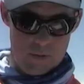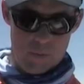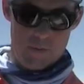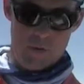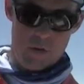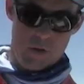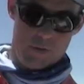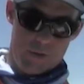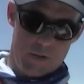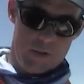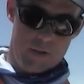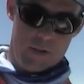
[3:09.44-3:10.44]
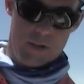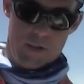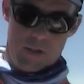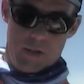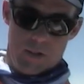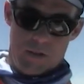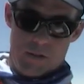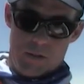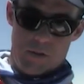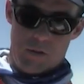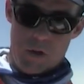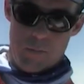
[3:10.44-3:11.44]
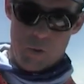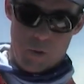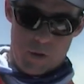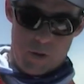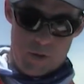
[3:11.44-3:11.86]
we've got the top hook,